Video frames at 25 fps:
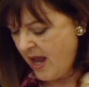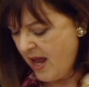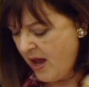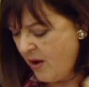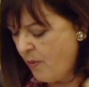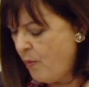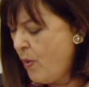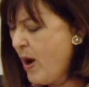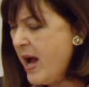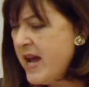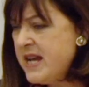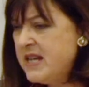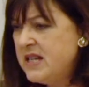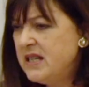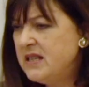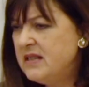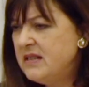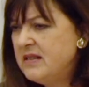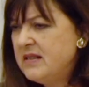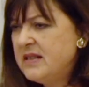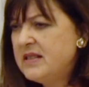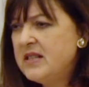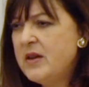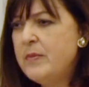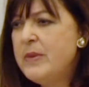And why did
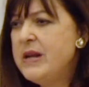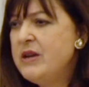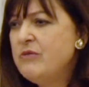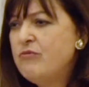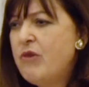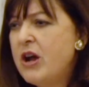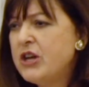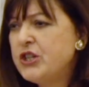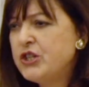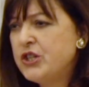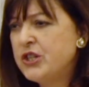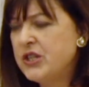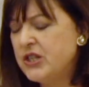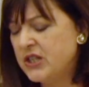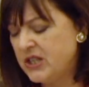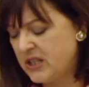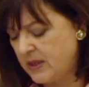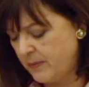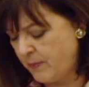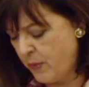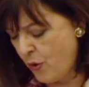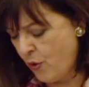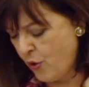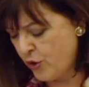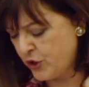so many Russians
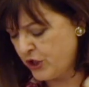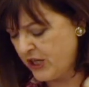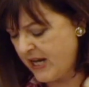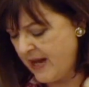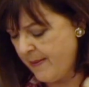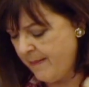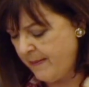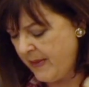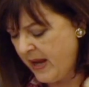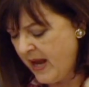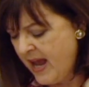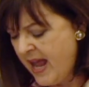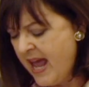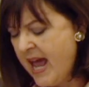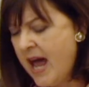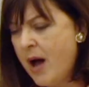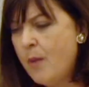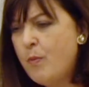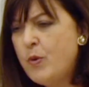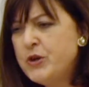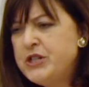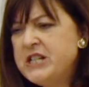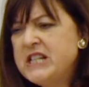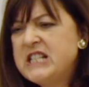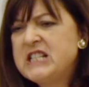support him?
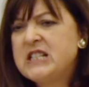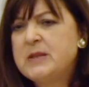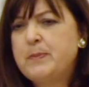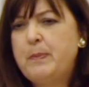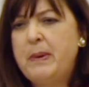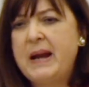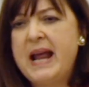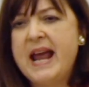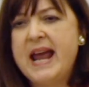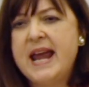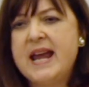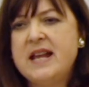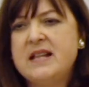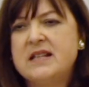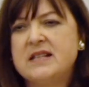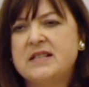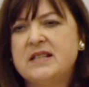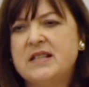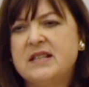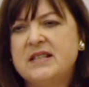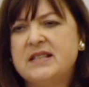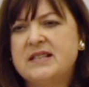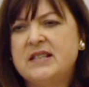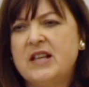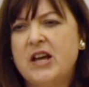And what explains
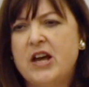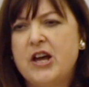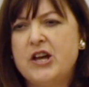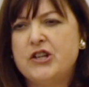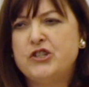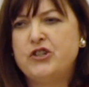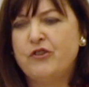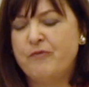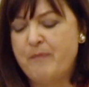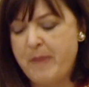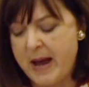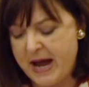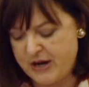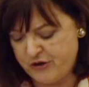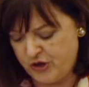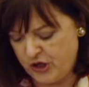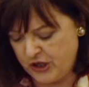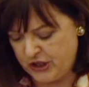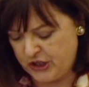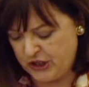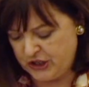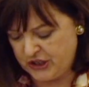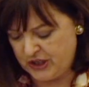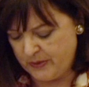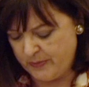the surge of
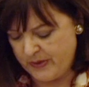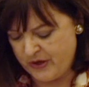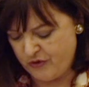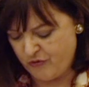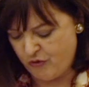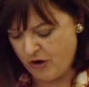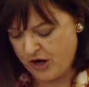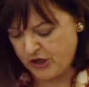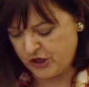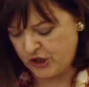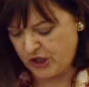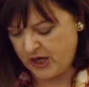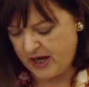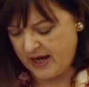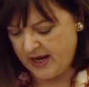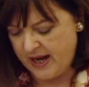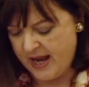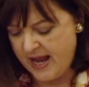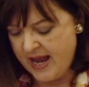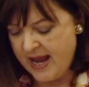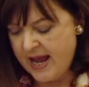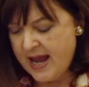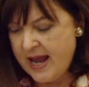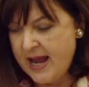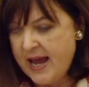patriotism in Russia?
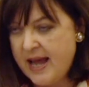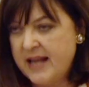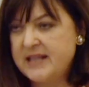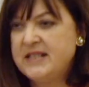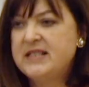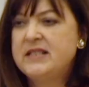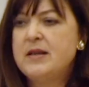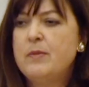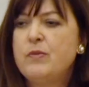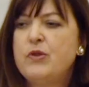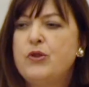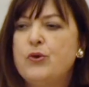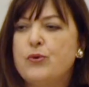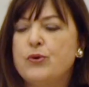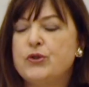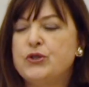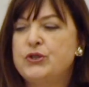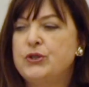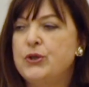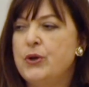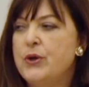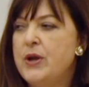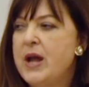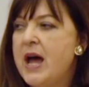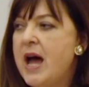And some
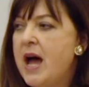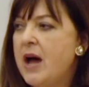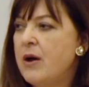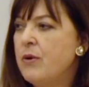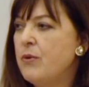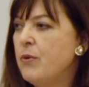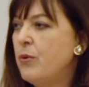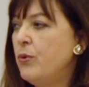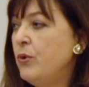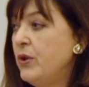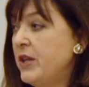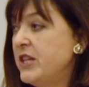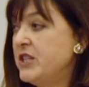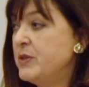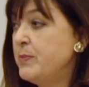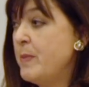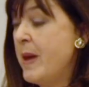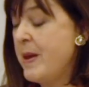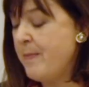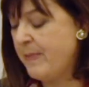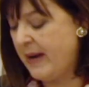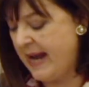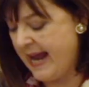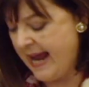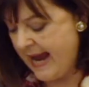thoughts on how all this
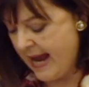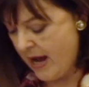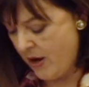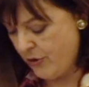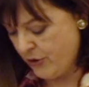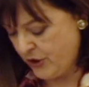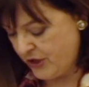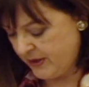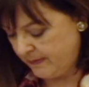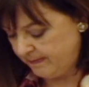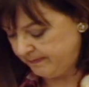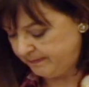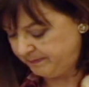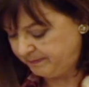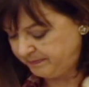may play out.